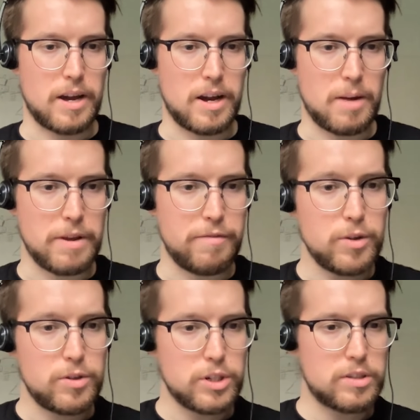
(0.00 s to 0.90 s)
Um, if
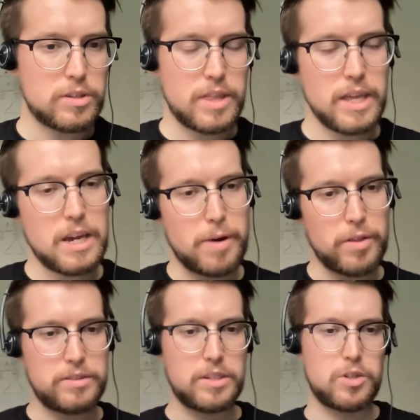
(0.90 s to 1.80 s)
you just think
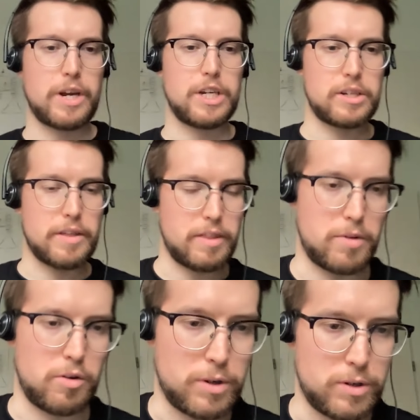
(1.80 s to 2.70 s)
about the situation at the
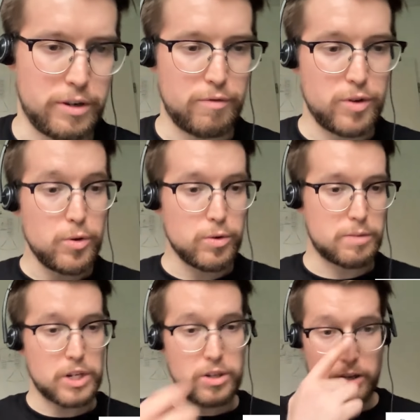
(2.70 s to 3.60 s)
moment, if you,
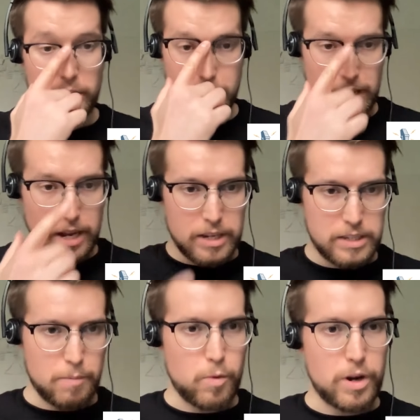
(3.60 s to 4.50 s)
especially
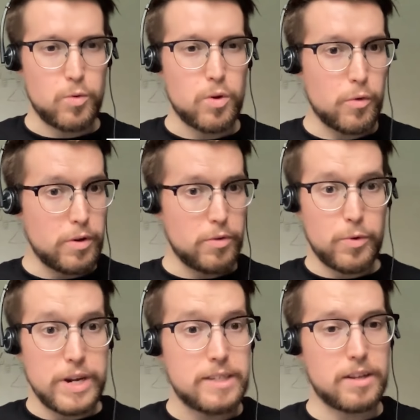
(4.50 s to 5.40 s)
someone who already
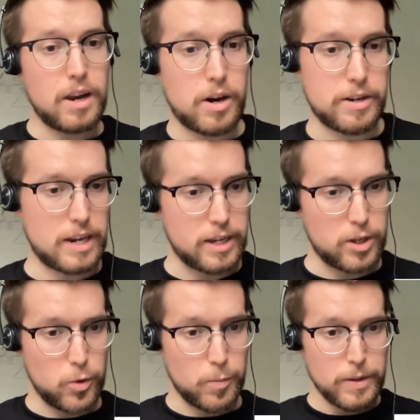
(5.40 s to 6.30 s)
reads a lot
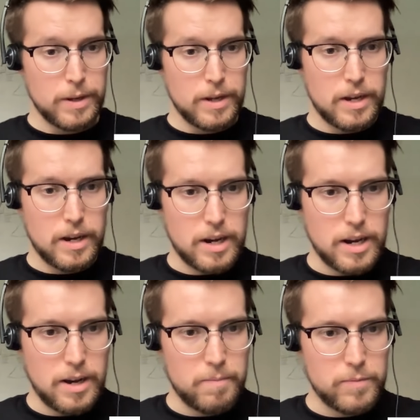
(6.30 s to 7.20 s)
like you,
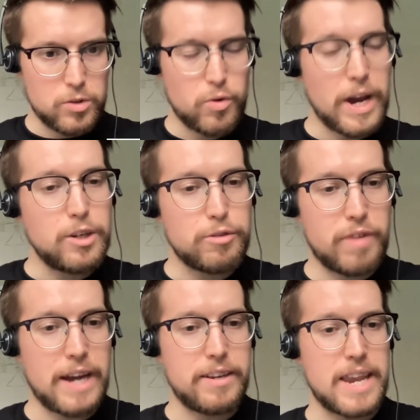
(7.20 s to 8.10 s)
um, trying to
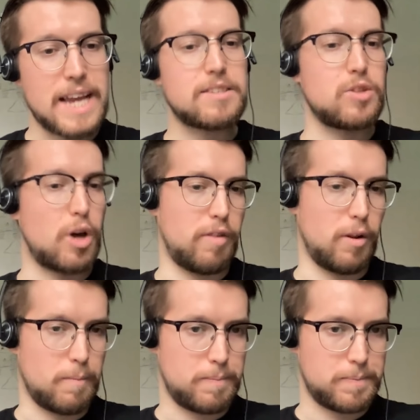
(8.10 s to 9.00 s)
find the next
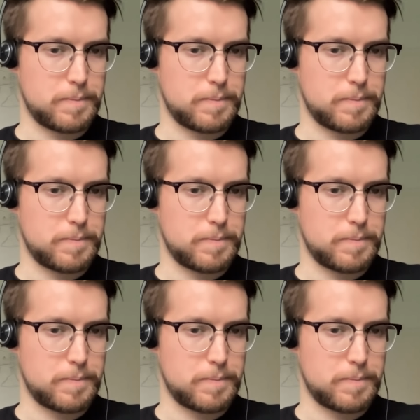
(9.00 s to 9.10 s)
novel,